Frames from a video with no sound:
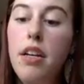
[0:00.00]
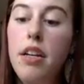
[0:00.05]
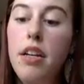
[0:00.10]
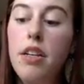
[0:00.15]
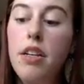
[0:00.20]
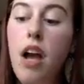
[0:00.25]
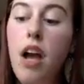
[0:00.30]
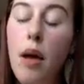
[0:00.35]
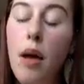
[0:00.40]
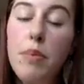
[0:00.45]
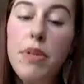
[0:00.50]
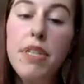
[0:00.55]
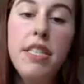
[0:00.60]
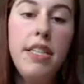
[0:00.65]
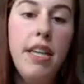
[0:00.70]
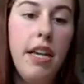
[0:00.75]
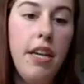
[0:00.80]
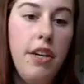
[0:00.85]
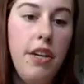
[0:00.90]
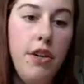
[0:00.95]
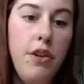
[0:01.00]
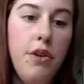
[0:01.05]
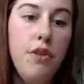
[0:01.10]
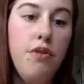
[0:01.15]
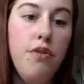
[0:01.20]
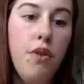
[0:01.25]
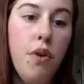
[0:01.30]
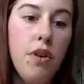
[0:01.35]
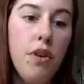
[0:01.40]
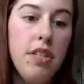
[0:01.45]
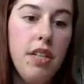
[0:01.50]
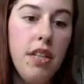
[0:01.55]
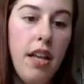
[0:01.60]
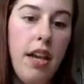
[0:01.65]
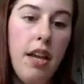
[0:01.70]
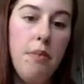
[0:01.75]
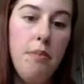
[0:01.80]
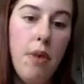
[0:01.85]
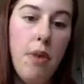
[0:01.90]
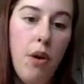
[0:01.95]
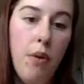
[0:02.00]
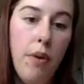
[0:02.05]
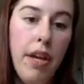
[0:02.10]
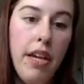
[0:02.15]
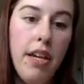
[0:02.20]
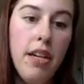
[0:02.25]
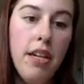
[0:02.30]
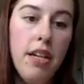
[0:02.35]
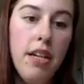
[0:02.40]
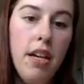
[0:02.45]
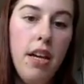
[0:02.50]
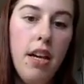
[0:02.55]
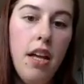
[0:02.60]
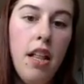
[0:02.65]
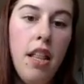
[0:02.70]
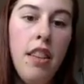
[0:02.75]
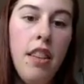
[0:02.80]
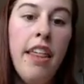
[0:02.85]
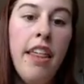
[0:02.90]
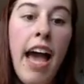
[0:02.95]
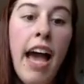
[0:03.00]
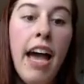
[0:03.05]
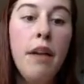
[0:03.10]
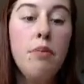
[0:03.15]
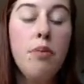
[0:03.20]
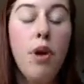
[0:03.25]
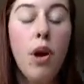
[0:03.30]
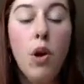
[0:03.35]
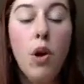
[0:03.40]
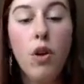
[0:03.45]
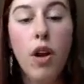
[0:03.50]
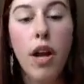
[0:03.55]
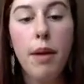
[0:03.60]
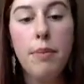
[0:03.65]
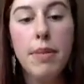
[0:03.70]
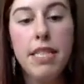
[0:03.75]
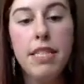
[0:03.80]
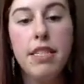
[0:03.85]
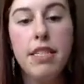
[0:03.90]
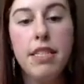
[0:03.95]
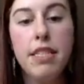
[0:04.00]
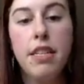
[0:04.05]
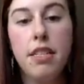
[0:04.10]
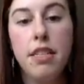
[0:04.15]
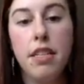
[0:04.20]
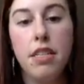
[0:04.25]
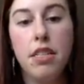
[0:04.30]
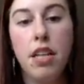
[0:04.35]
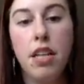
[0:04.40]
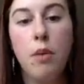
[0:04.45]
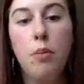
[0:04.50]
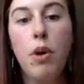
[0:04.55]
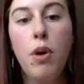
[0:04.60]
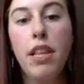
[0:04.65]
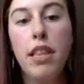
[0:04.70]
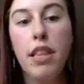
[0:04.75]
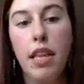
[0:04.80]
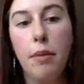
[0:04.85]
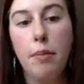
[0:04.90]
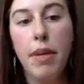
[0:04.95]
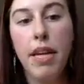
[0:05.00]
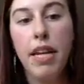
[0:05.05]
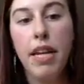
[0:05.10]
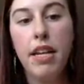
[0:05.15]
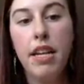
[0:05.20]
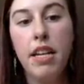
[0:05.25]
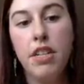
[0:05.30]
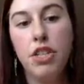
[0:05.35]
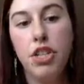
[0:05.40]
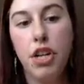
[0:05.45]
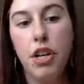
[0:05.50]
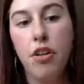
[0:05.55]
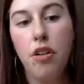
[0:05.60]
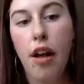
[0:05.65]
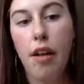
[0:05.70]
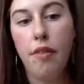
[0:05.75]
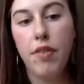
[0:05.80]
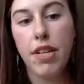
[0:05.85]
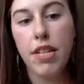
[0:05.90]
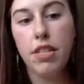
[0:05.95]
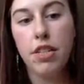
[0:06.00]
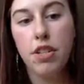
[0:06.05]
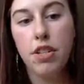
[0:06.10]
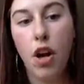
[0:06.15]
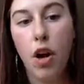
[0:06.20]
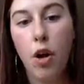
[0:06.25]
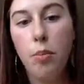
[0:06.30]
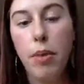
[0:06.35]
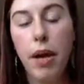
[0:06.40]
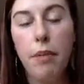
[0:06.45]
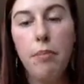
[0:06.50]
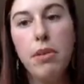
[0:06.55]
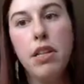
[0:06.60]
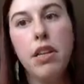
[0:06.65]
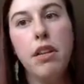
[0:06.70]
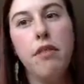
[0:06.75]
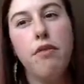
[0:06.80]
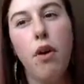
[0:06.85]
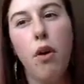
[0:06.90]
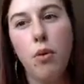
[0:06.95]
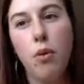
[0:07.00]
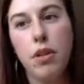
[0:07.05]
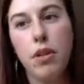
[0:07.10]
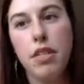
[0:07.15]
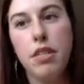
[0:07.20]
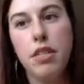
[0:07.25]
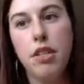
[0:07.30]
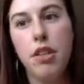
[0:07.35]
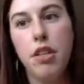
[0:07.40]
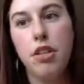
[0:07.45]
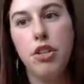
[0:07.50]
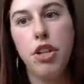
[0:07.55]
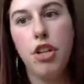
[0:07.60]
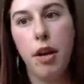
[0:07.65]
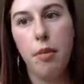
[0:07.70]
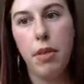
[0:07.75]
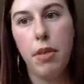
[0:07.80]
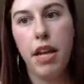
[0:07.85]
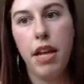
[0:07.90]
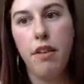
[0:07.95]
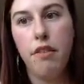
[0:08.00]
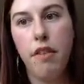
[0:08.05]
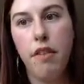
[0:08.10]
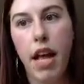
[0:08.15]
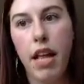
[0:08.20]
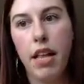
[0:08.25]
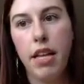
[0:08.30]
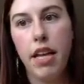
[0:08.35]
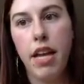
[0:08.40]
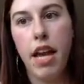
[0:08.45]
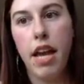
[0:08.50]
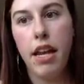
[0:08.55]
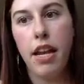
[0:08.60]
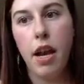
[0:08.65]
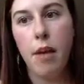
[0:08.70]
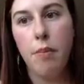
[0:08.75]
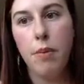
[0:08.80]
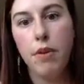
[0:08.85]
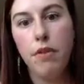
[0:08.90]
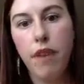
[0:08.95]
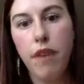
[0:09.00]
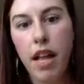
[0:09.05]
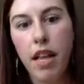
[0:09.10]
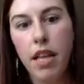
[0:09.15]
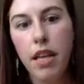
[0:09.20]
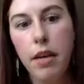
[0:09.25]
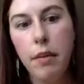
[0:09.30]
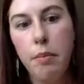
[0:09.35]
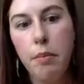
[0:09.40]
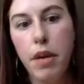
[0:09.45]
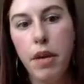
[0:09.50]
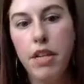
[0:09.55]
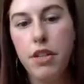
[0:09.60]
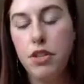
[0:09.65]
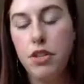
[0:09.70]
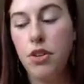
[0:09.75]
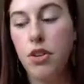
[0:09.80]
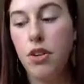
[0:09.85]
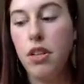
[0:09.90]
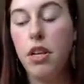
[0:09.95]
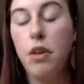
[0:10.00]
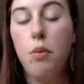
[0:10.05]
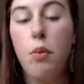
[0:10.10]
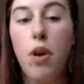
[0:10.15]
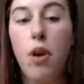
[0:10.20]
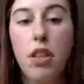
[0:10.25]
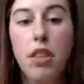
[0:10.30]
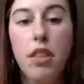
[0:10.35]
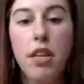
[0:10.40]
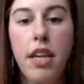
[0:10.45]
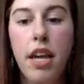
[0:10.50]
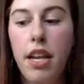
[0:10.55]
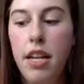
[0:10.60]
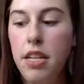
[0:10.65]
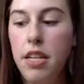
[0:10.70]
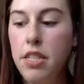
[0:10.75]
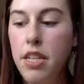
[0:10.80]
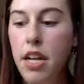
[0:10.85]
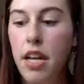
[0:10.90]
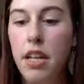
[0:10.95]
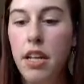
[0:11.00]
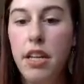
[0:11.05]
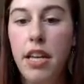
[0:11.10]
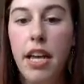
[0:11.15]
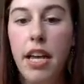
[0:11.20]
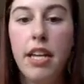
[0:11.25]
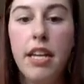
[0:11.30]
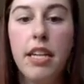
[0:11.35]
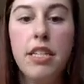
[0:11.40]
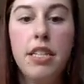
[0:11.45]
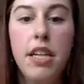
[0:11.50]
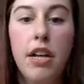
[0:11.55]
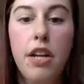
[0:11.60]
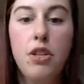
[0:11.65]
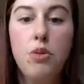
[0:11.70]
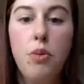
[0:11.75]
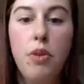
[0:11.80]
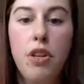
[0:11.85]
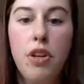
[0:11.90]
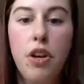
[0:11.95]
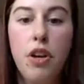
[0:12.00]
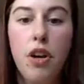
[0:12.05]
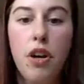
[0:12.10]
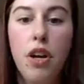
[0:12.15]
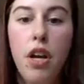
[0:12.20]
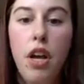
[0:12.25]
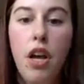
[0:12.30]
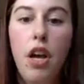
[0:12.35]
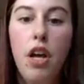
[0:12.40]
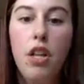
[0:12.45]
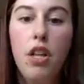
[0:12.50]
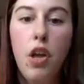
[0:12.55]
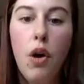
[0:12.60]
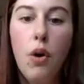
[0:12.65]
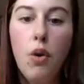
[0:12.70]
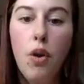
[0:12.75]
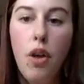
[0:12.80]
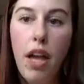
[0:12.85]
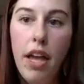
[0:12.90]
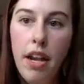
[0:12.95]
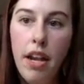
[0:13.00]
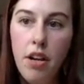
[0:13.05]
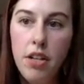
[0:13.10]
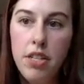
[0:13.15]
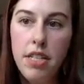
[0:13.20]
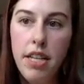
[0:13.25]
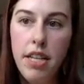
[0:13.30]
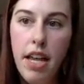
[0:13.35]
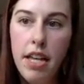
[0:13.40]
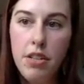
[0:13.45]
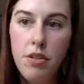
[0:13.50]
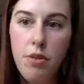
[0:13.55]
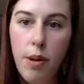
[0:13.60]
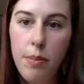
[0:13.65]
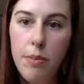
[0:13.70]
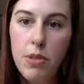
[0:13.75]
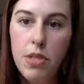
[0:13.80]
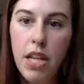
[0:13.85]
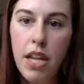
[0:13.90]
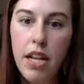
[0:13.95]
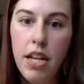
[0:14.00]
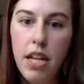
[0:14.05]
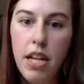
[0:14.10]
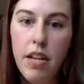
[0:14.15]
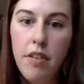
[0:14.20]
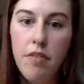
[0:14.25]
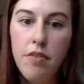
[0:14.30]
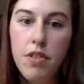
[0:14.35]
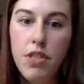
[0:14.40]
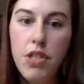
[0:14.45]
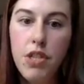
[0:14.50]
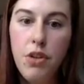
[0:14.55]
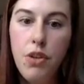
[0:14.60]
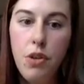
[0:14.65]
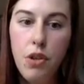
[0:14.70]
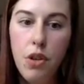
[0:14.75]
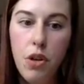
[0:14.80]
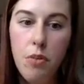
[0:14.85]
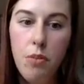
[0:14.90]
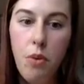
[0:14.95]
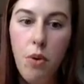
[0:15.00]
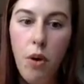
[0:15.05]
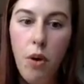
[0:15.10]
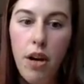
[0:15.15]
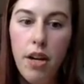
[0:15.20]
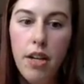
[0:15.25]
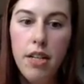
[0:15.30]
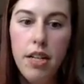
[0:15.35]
compensate you for delayed mowing. That program is somewhat limited in geographic scope, I believe only to the Champlain Valley and Upper Valley, but it's certainly worth getting in touch with your local NRCS representative to learn more.